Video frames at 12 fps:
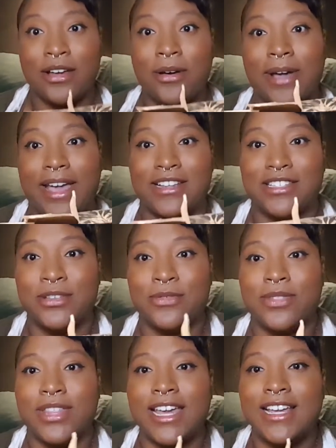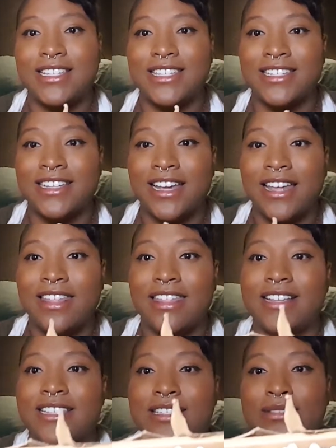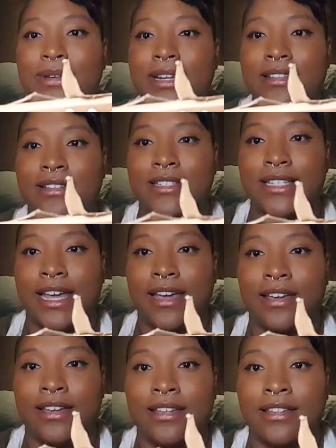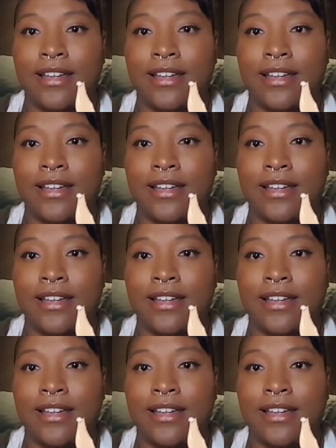Okay, so this is what it looks like.